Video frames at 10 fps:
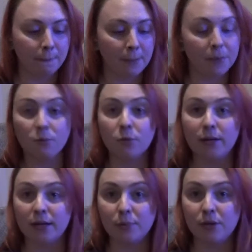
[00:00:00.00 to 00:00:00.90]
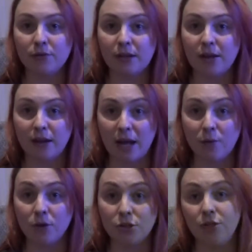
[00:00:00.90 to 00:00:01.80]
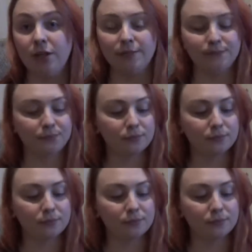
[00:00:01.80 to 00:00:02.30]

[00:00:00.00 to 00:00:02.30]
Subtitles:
but I will quickly brief down how I do that.